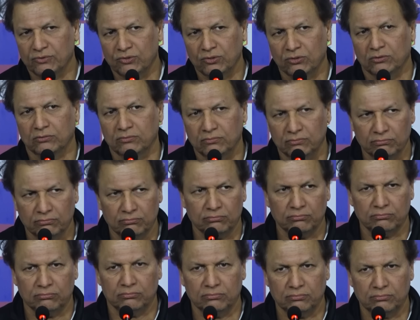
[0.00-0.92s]
So
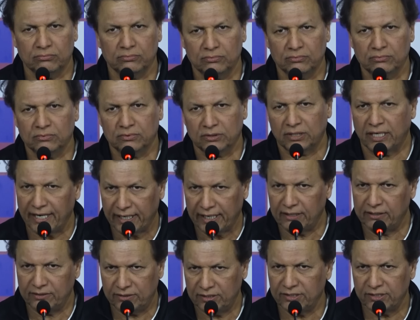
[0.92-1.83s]

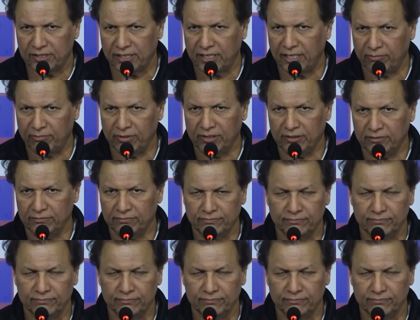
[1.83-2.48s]
correct decision, I believe.